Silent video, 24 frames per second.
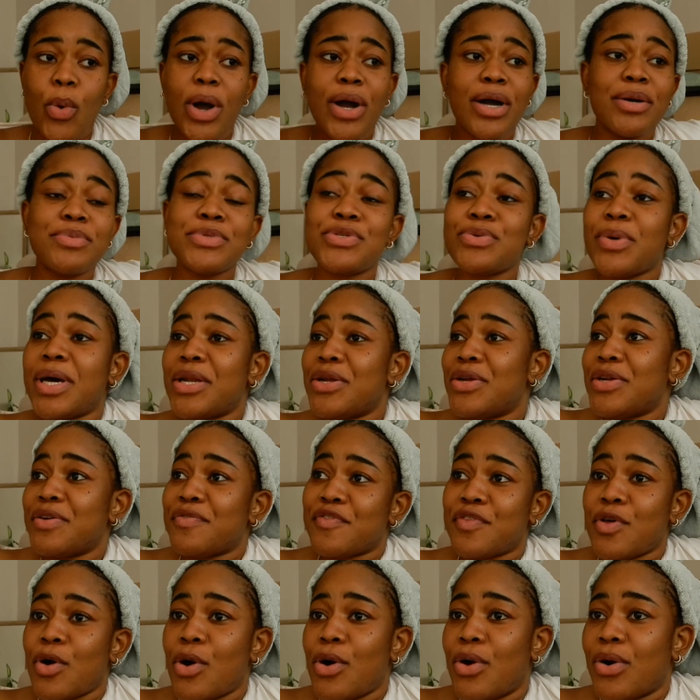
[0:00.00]
Welcome to another
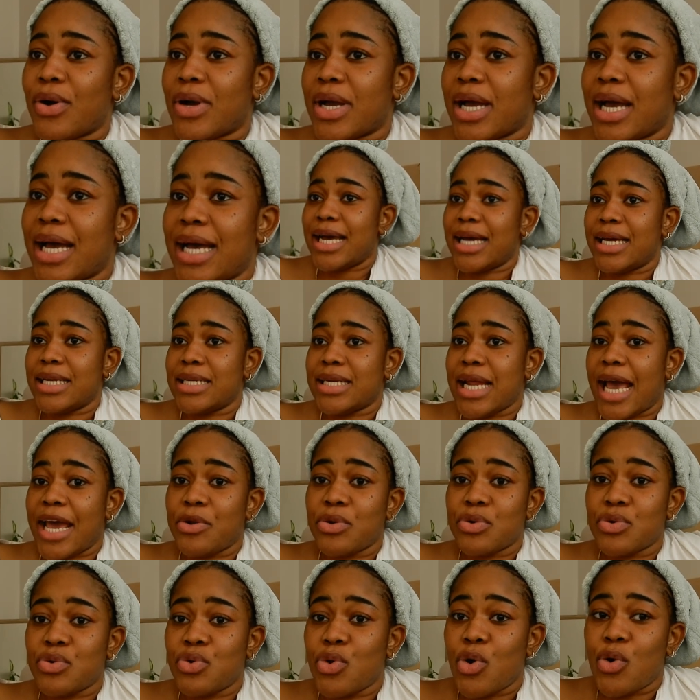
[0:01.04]
vlog, and I
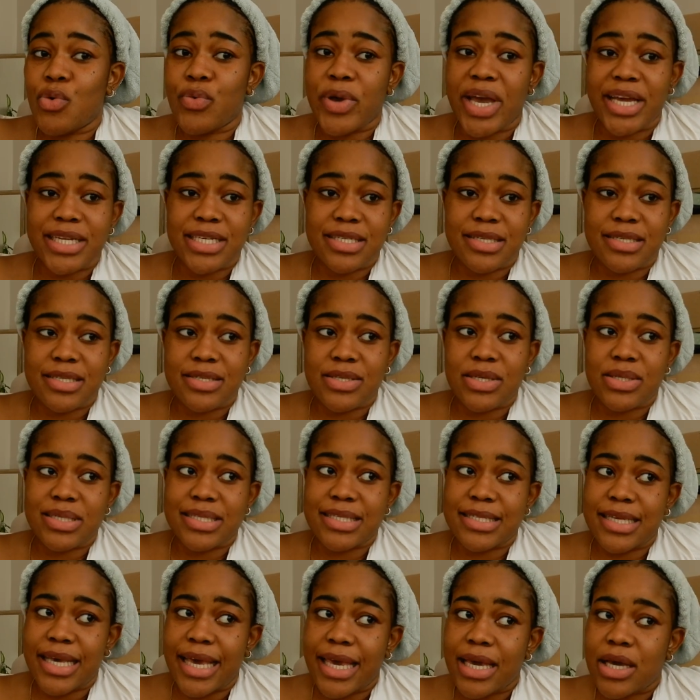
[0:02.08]
don't know where this is gonna
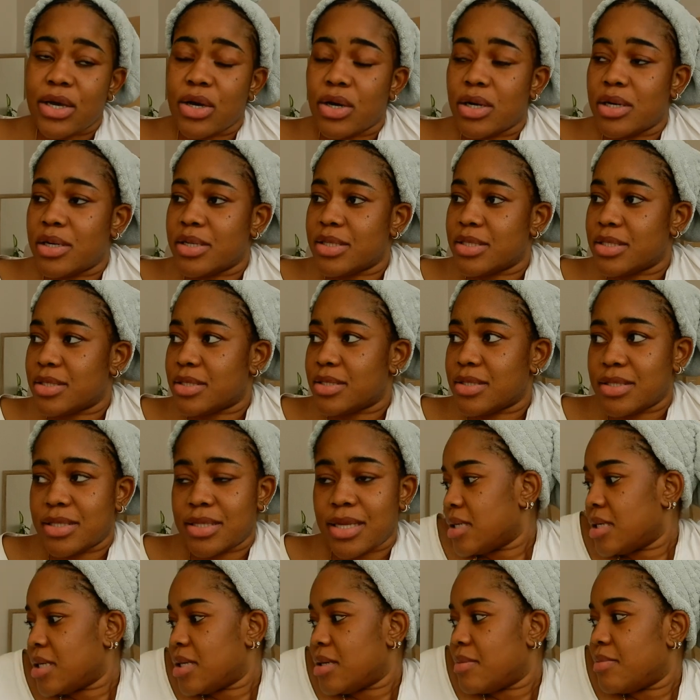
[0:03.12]
take
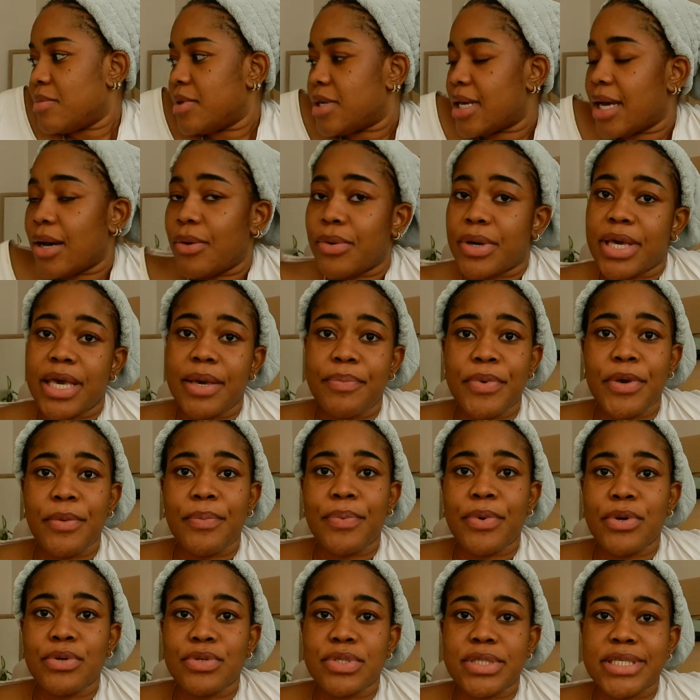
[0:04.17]
us, but I'll keep you
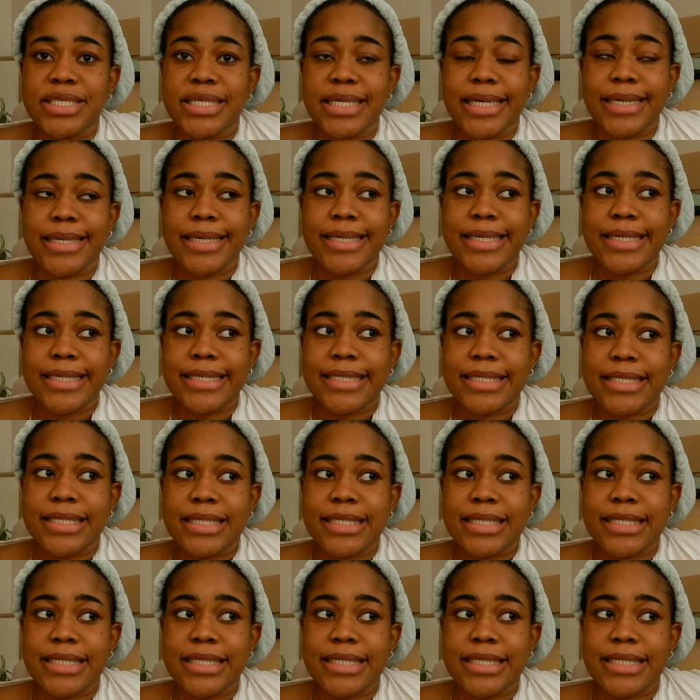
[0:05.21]
posted.